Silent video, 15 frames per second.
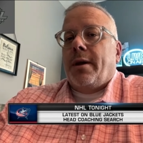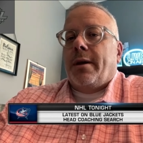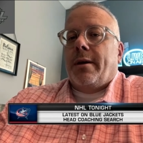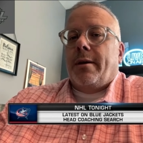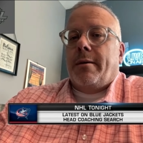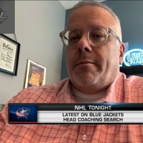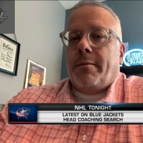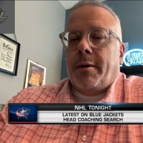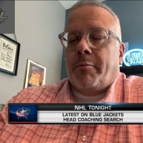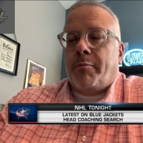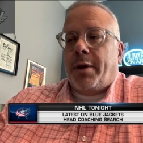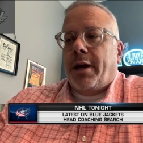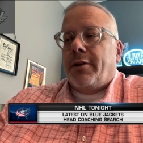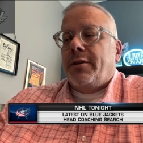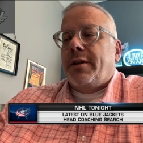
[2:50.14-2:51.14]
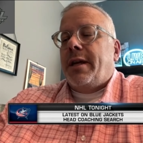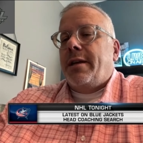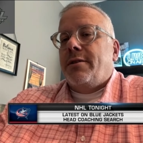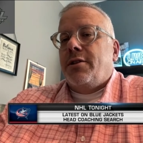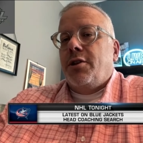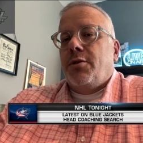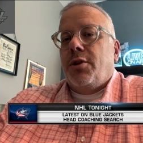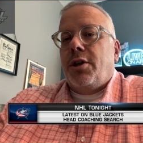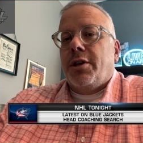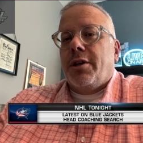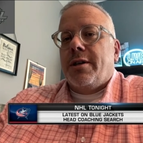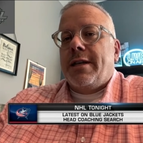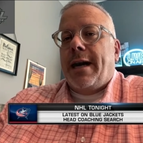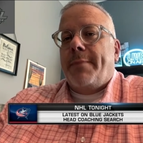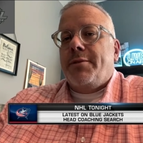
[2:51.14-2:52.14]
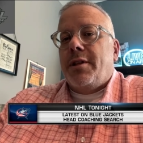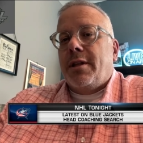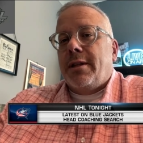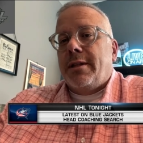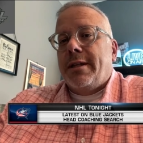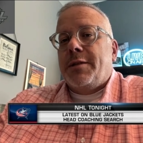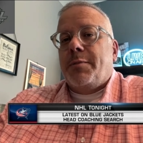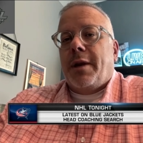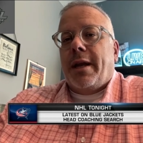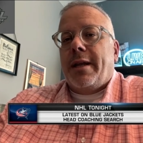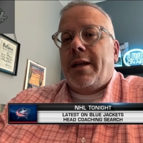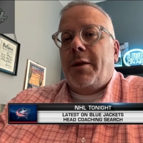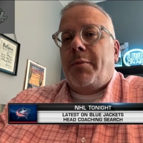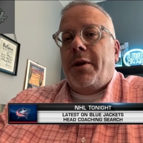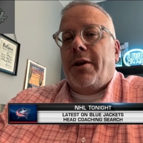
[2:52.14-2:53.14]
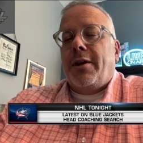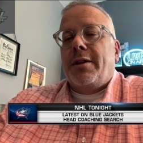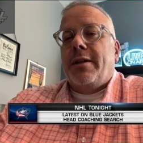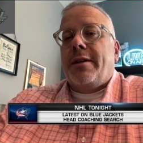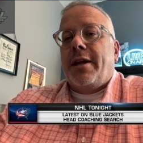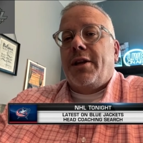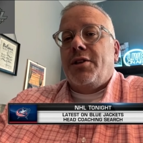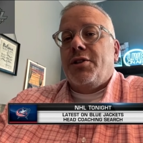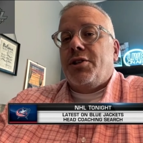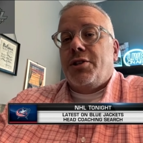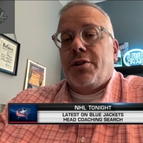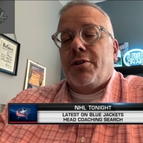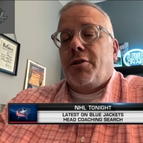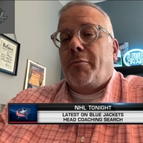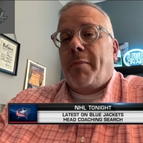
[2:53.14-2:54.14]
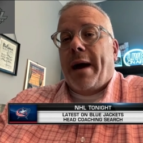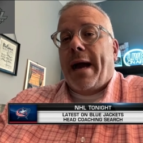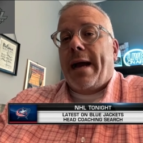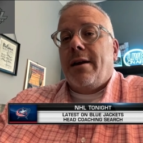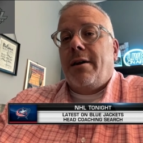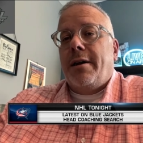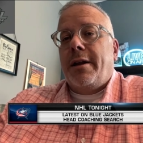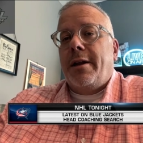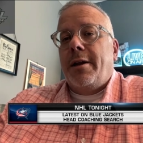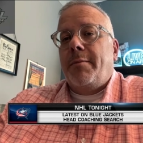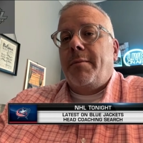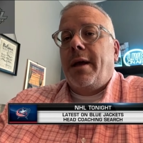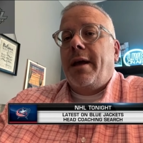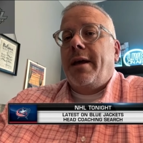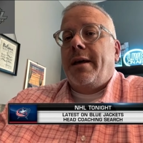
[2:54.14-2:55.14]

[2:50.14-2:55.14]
Uh, apparently, he's no longer tops on the list, but I keep hearing that they could circle back on him.